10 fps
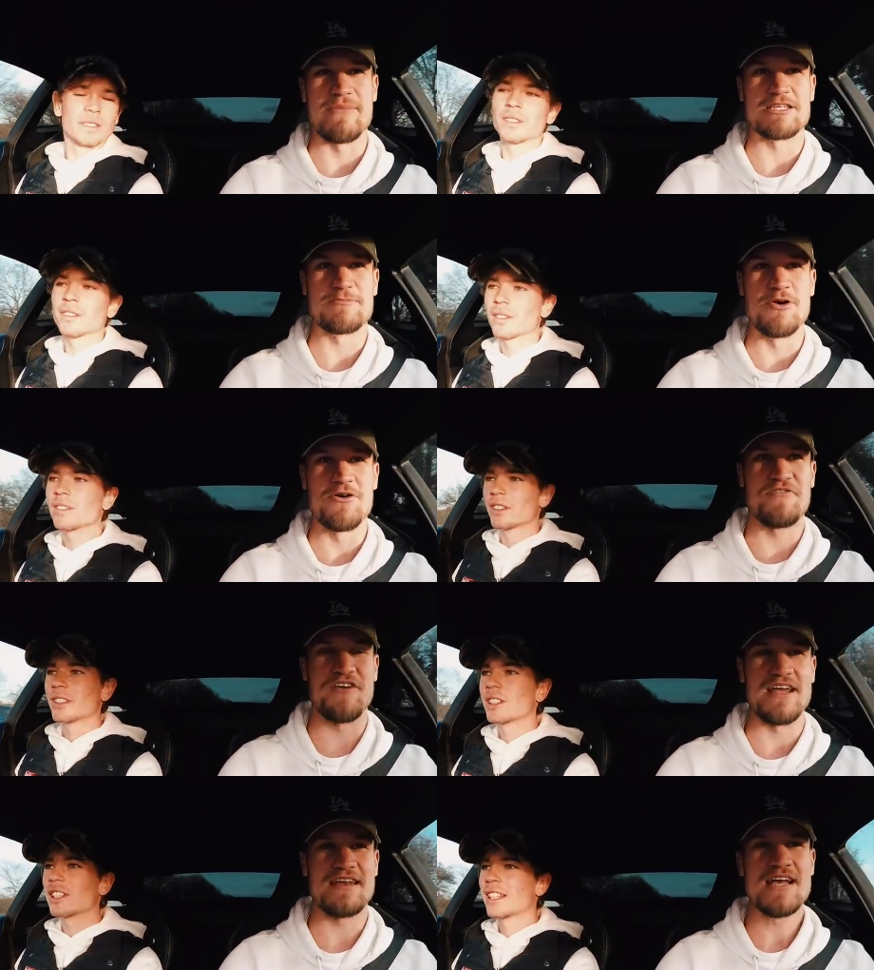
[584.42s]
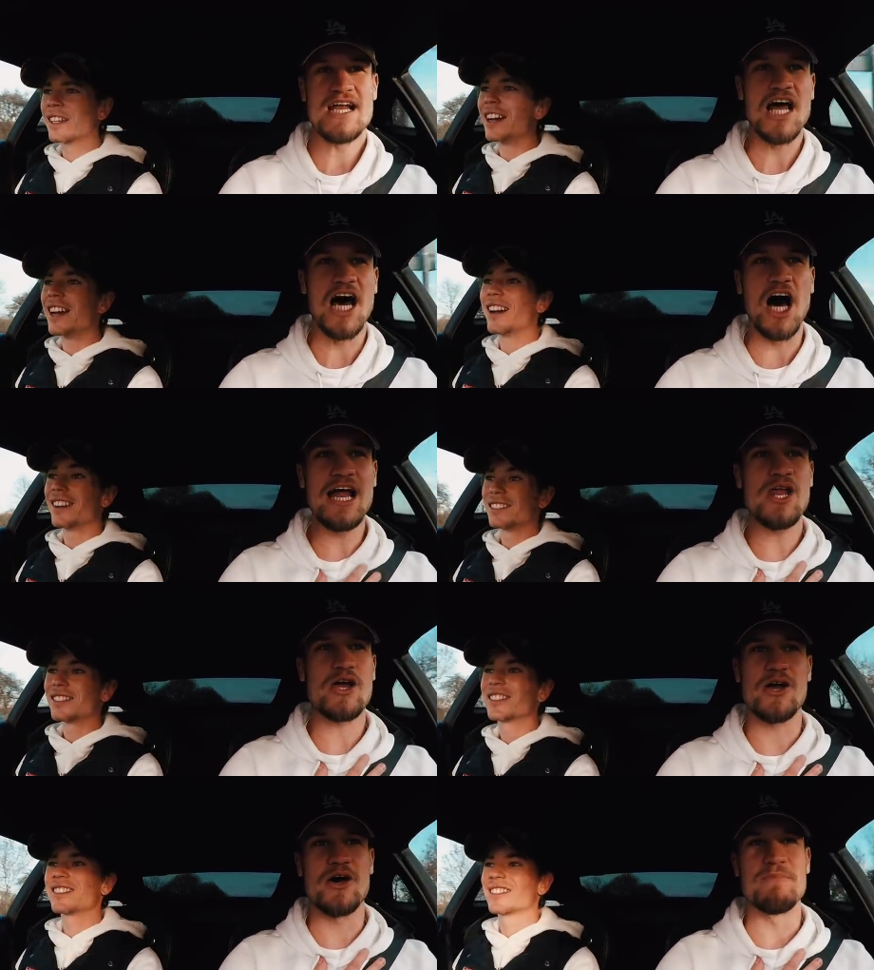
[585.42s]
Speaker 1: Explore feed, yeah. like I
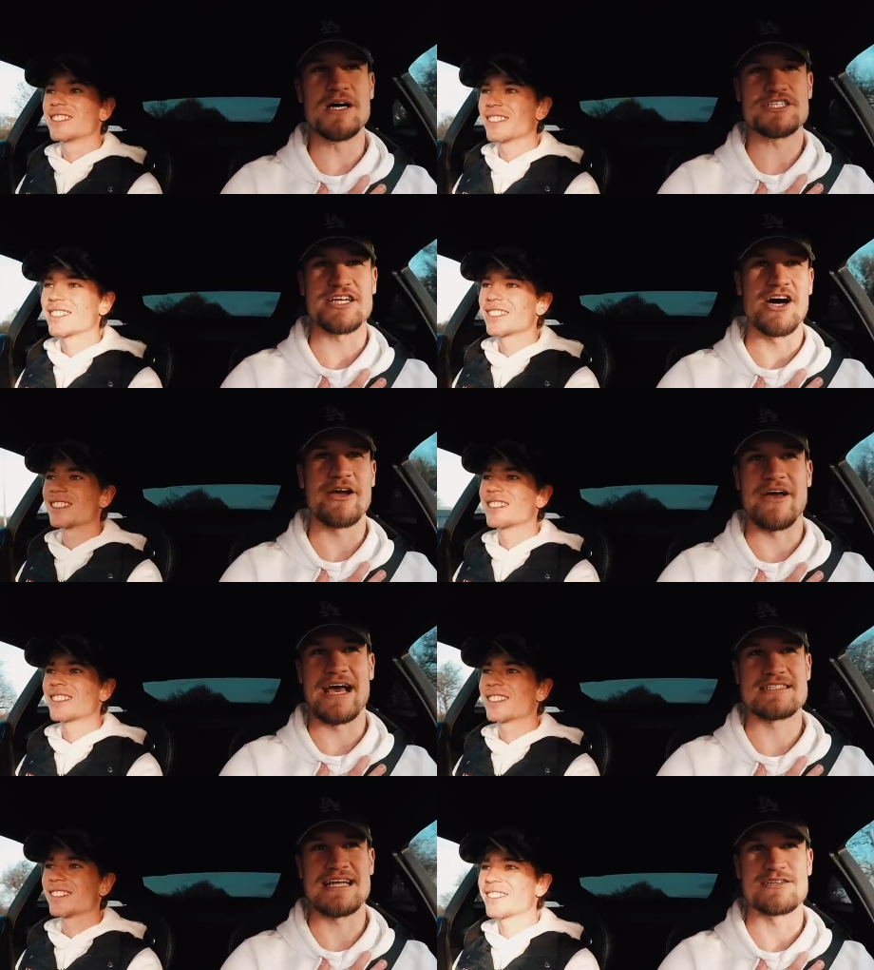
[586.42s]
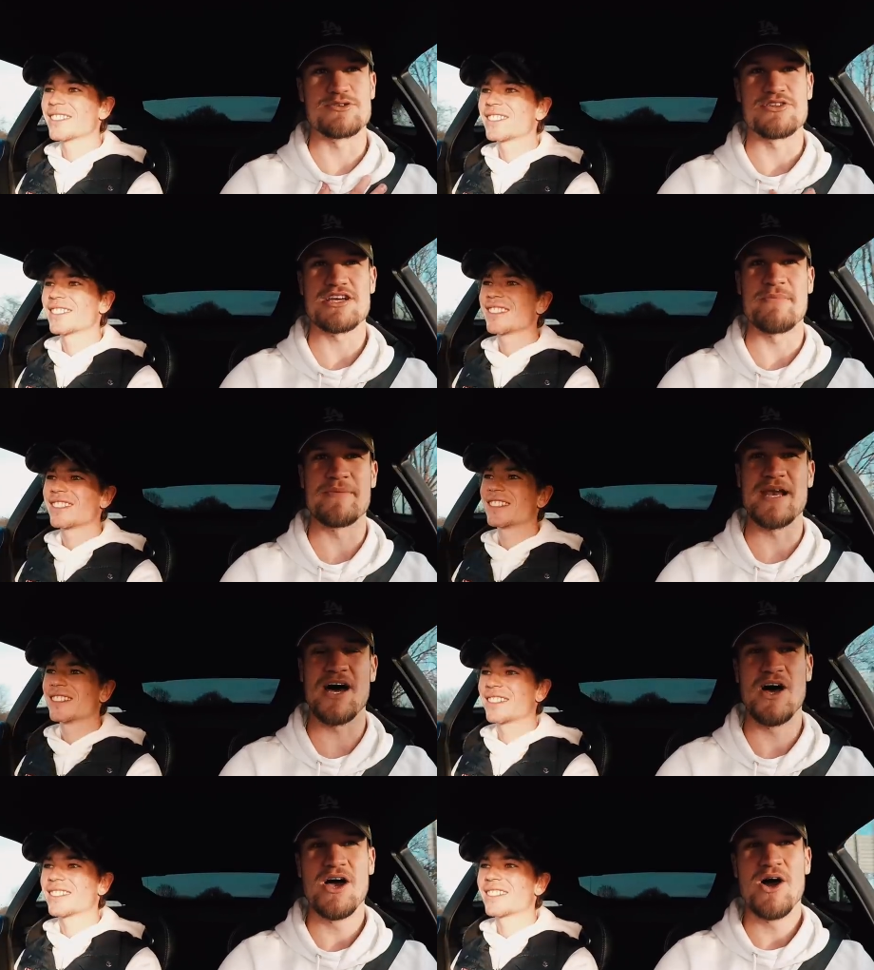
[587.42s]
look at Murcielago hashtags all the time and be
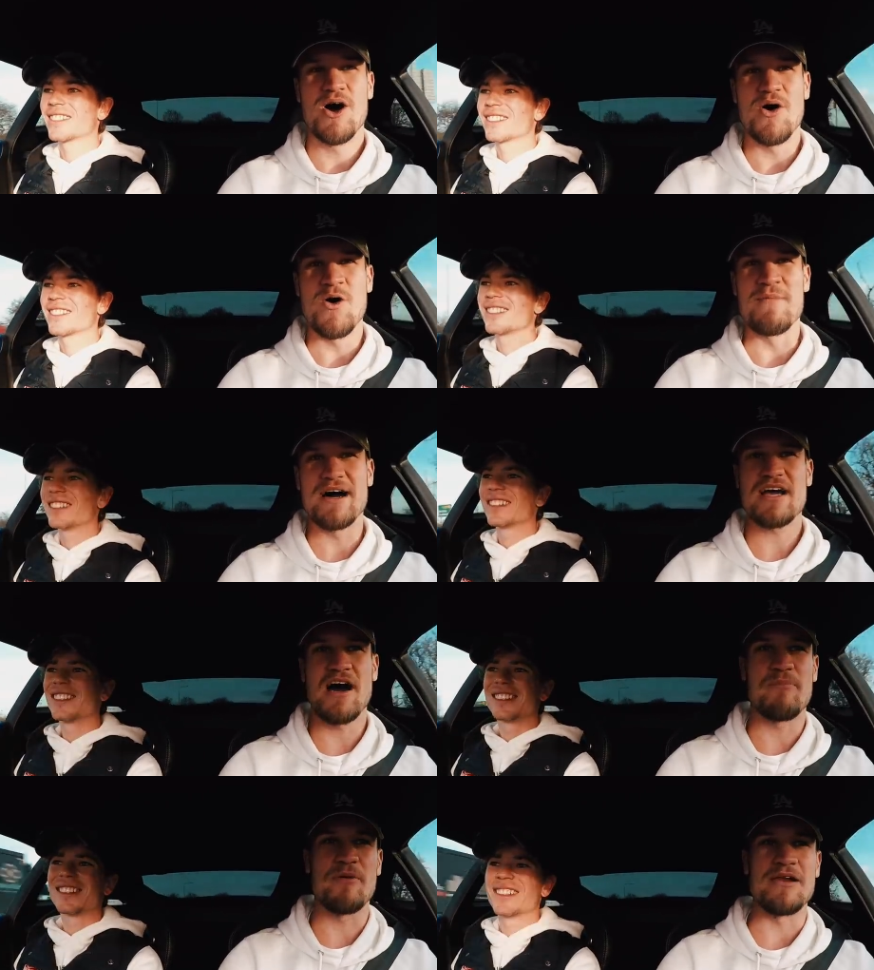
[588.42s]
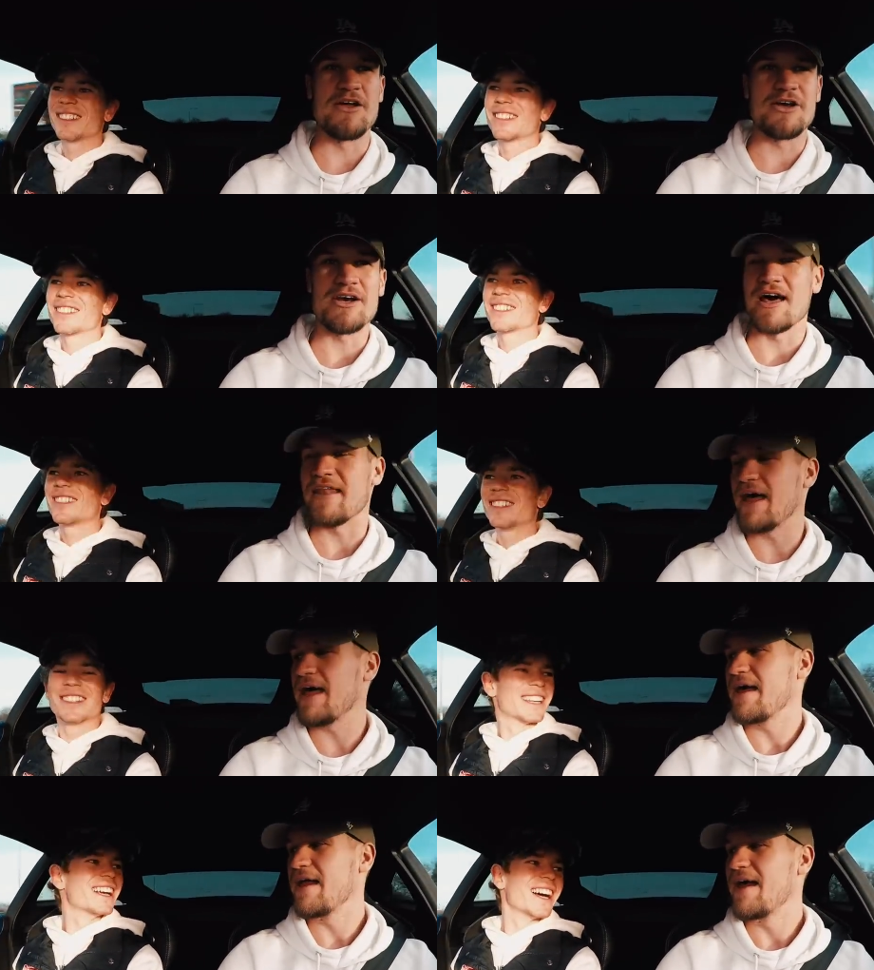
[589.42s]
like, "Oh, my car probably look good like
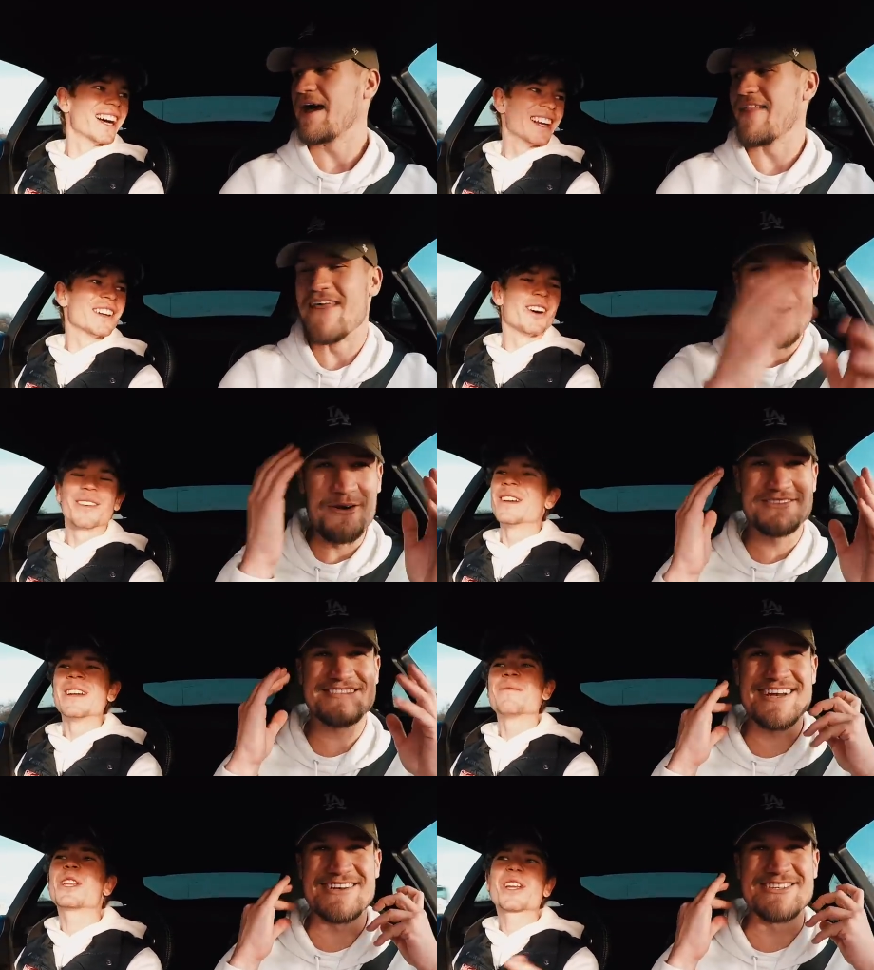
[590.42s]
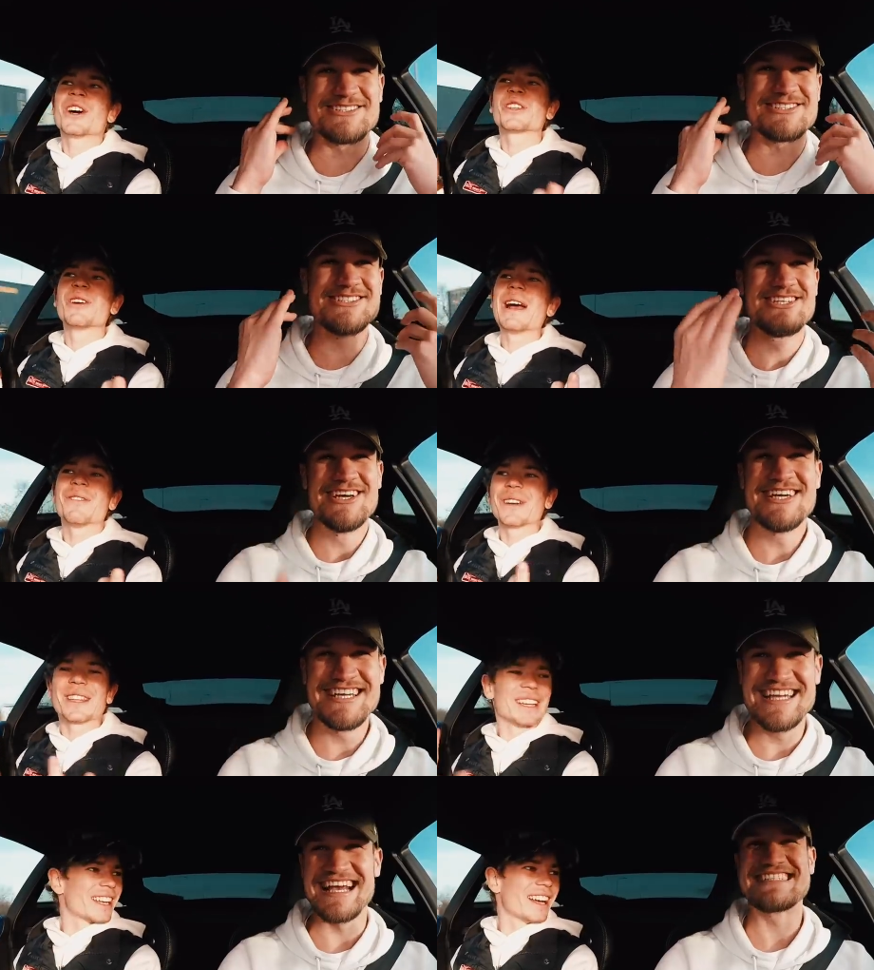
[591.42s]
that."
Speaker 2: Yeah. And then all of a sudden you, you can't do
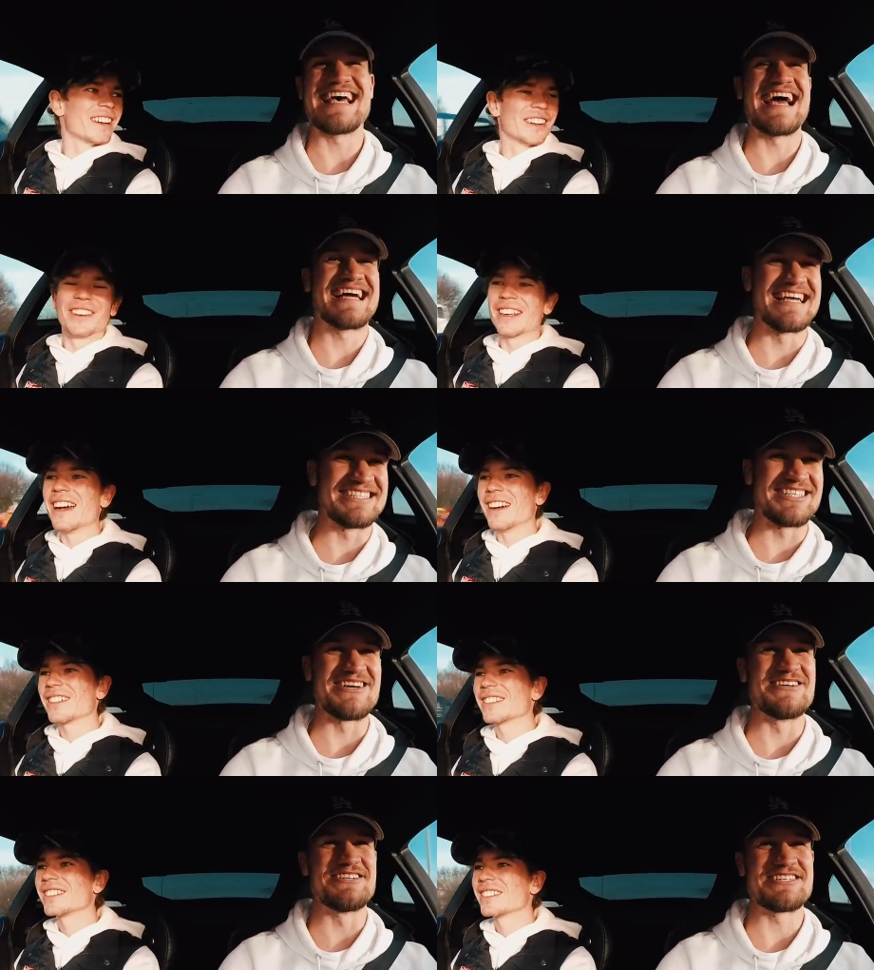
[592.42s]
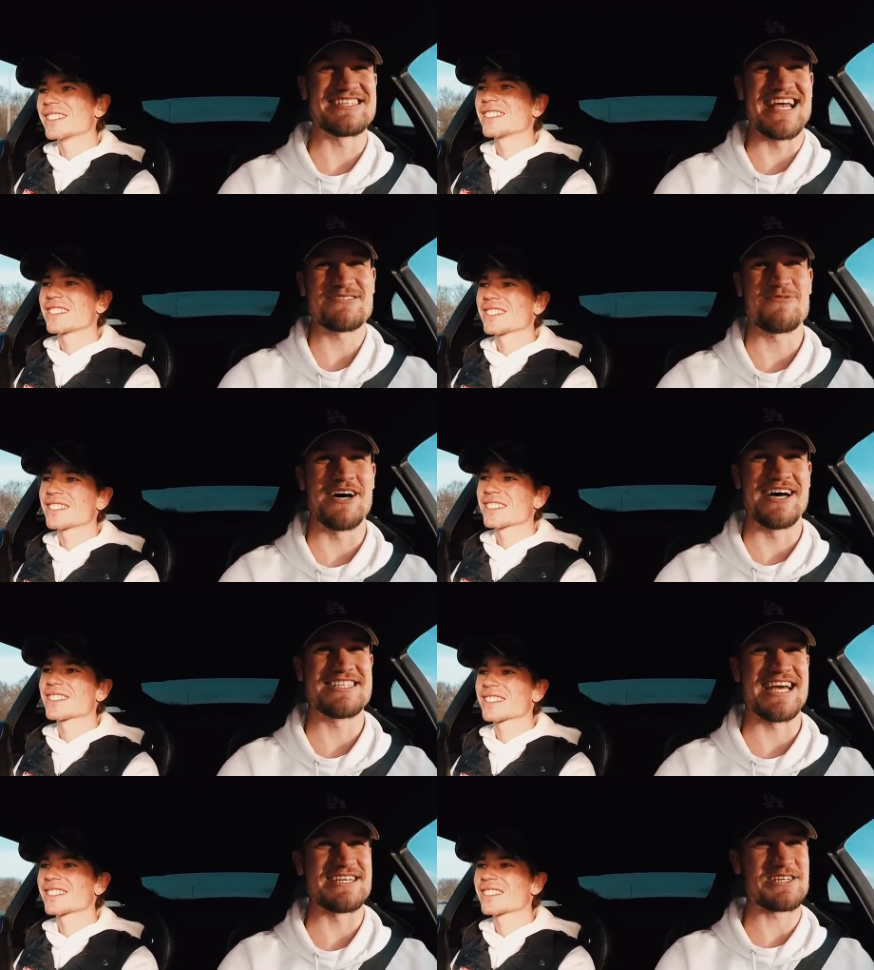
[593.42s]
Speaker 1: everything. Exactly. Yeah. So you just that's why I
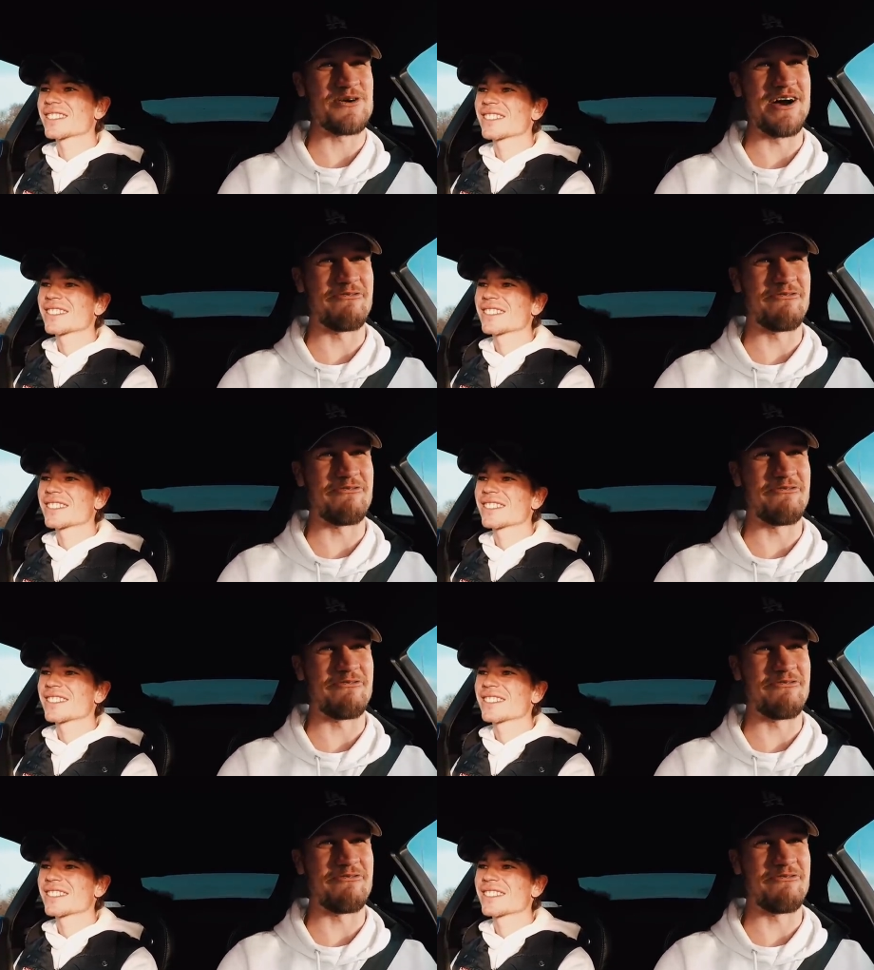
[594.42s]
change quite